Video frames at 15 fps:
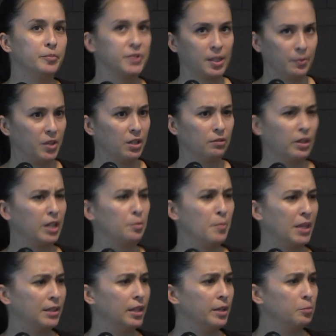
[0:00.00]
something like
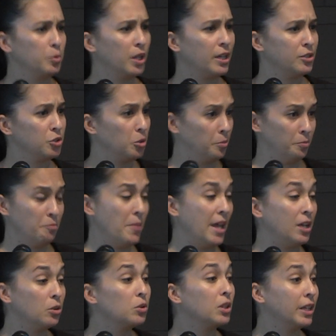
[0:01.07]
Medline Plus or
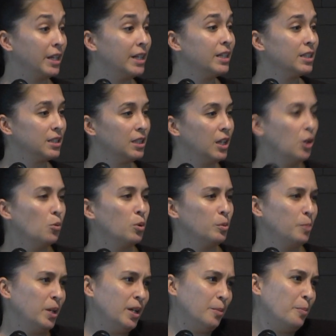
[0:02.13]
Mayo Clinic
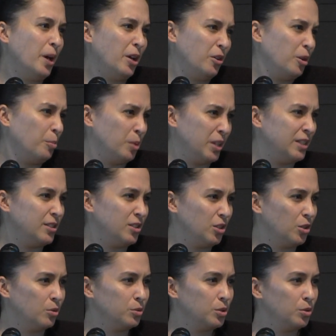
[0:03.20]
would be a better place to
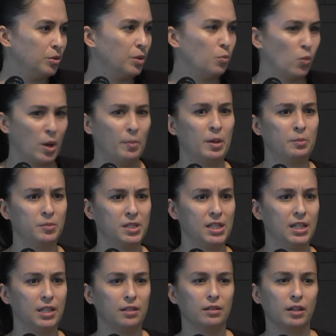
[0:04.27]
go to than
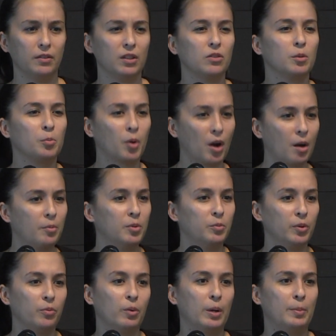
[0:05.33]
WebMD. I think the problem
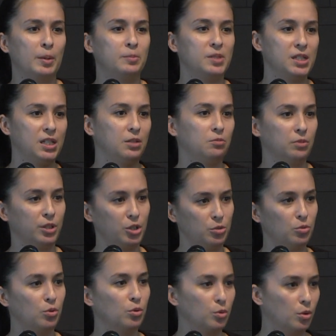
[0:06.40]
with WebMD, when
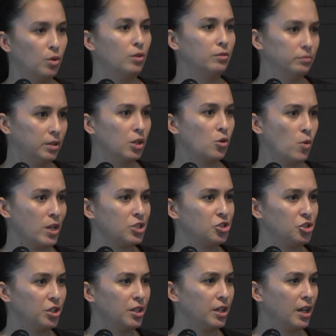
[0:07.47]
you Google a
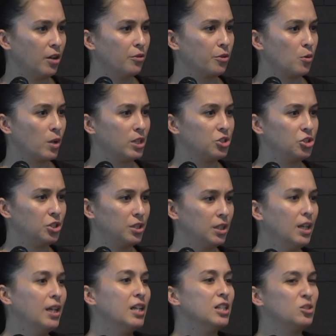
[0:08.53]
question, a health question,
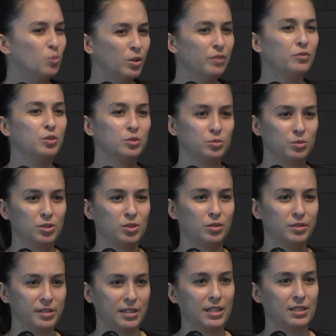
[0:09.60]
it's one of those
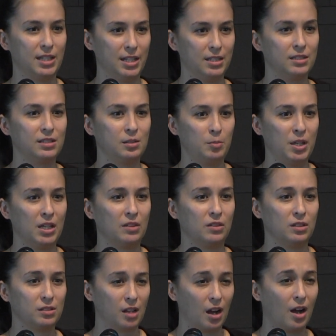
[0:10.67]
results that tends to be at
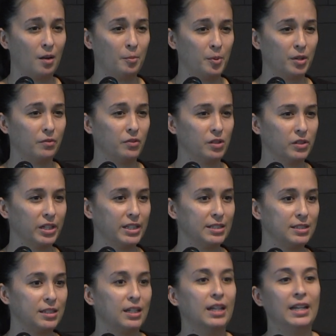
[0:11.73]
the top of the
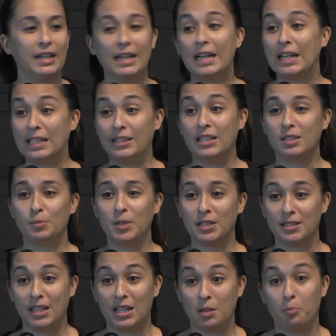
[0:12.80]
list, and that's
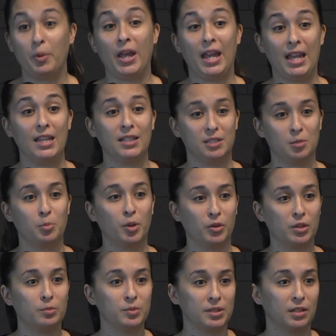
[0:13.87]
because they can pay to
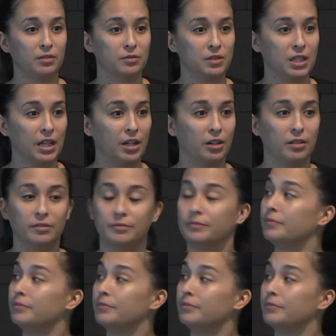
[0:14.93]
put themselves there.